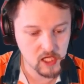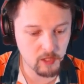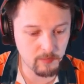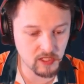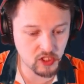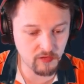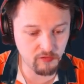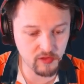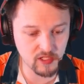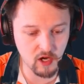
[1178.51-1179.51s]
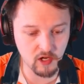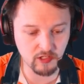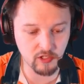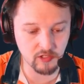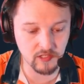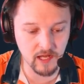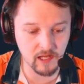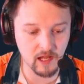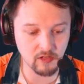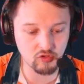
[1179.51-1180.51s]
you may shuffle this card into your deck
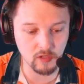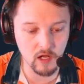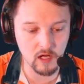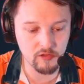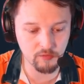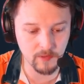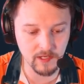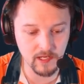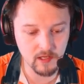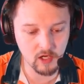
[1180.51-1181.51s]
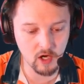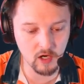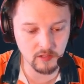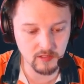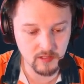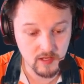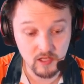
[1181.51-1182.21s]
and draw 3 cards.